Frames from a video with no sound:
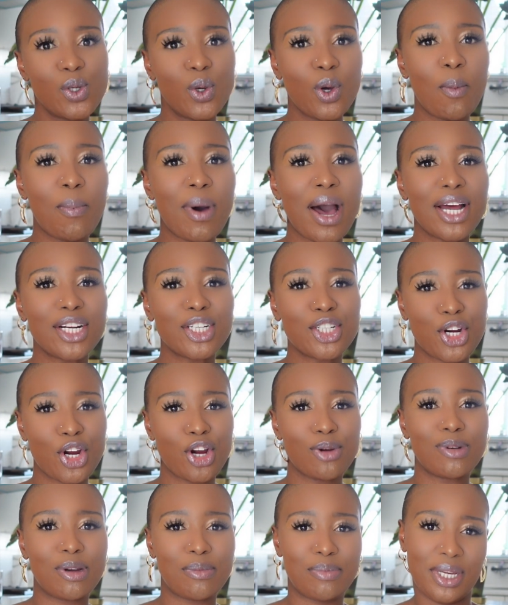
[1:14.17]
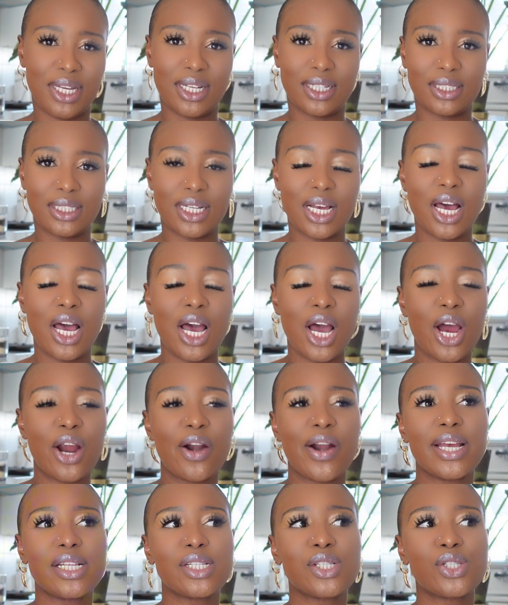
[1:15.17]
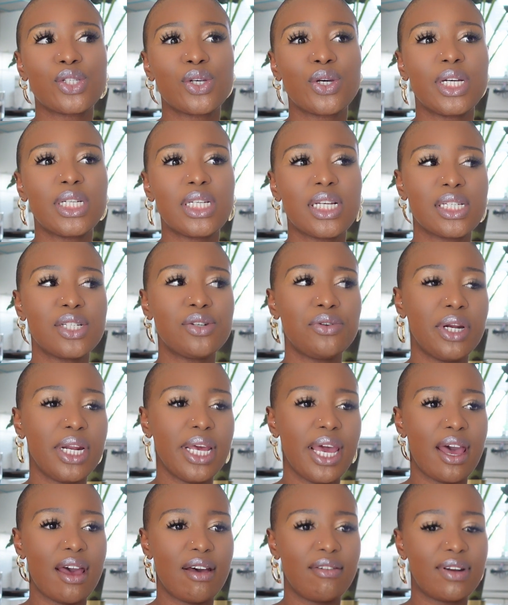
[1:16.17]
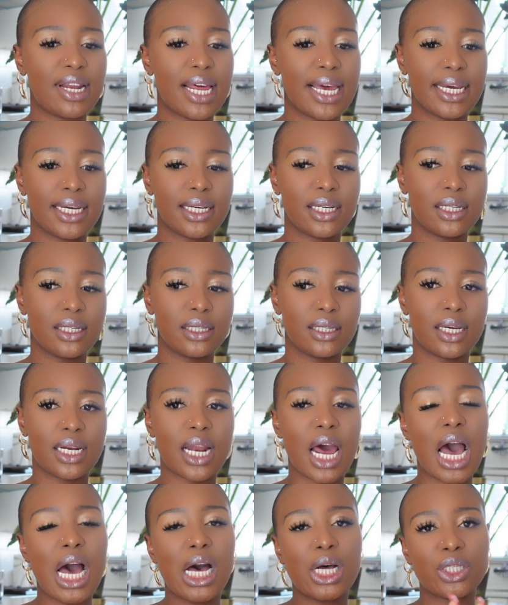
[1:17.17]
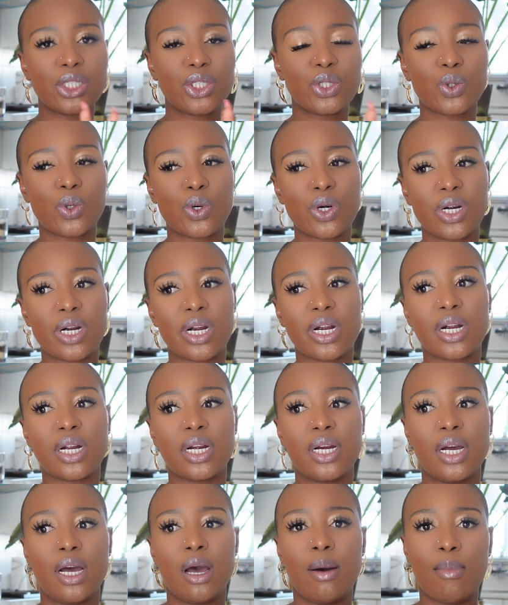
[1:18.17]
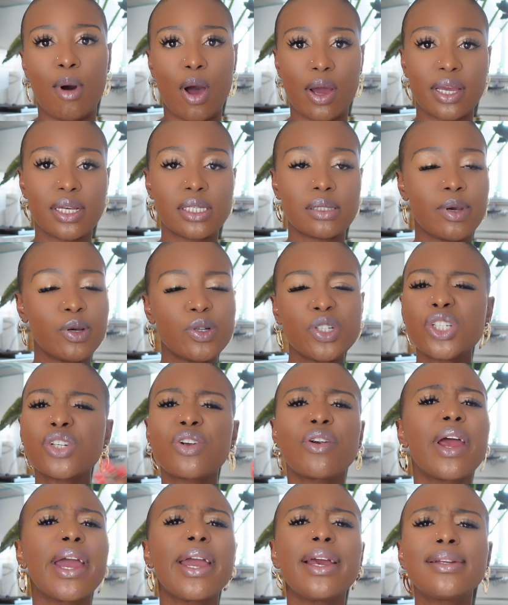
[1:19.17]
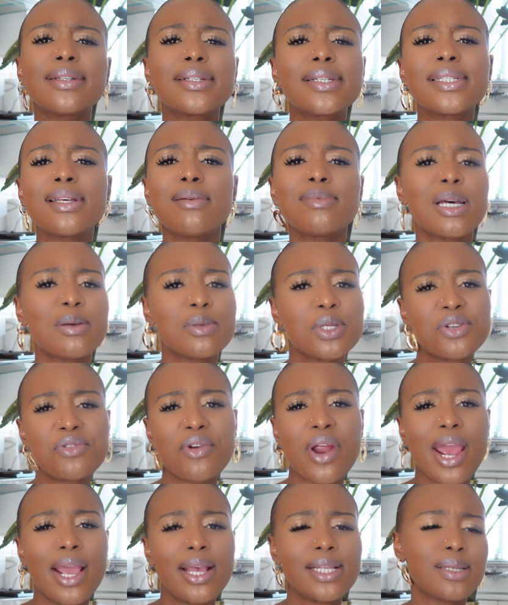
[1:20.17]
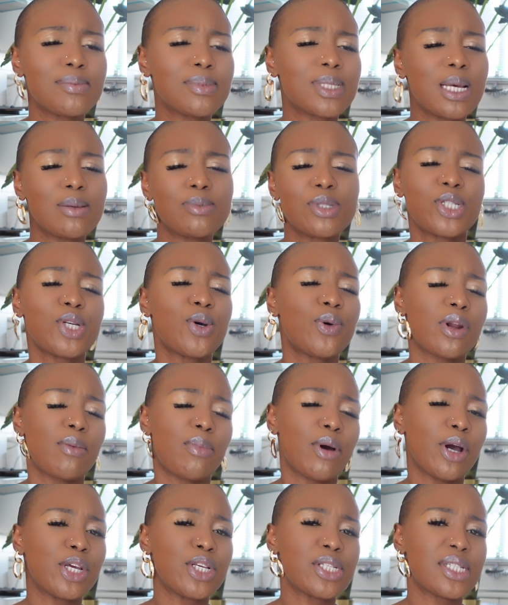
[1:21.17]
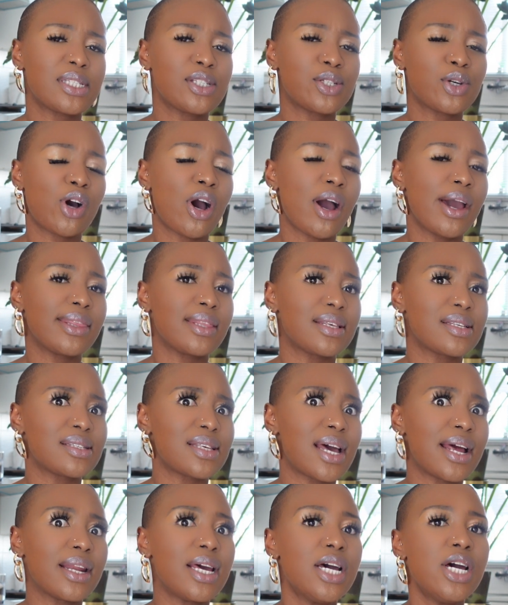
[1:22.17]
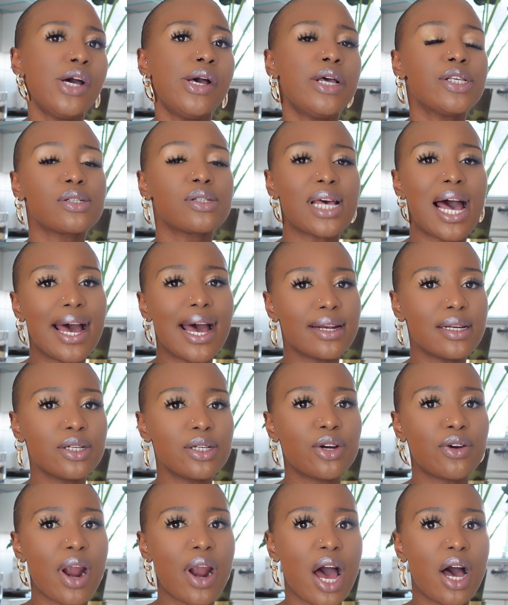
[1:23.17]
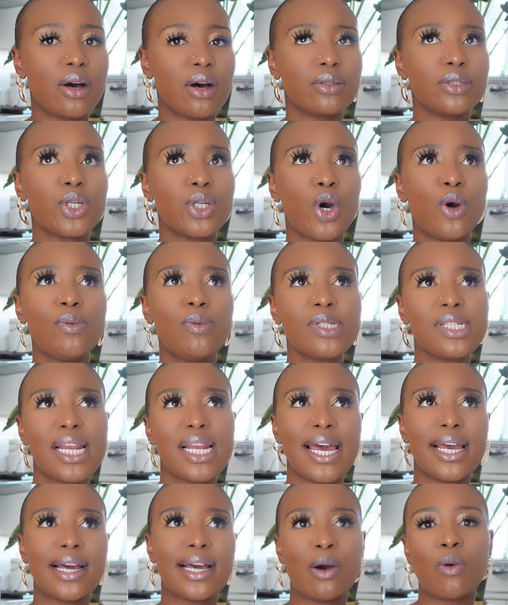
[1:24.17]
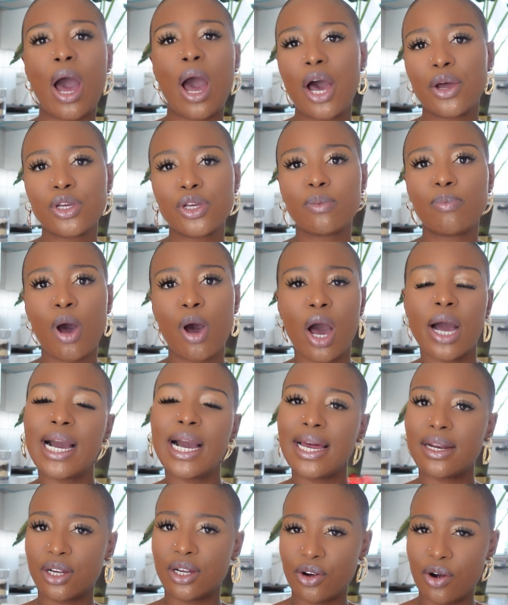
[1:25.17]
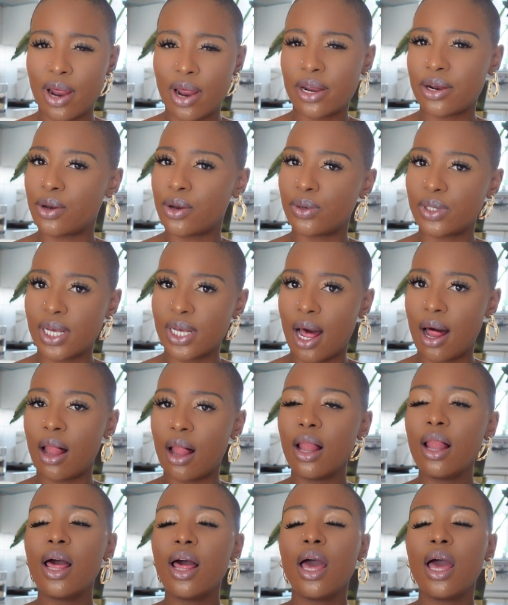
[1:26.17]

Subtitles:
talk about curb appeal. All right, so it doesn't really have like an outdoor parking space, which is great because sometimes it rains, sometimes you don't want to park your car in the sun. So it's underground, almost like how you park underground at a hotel.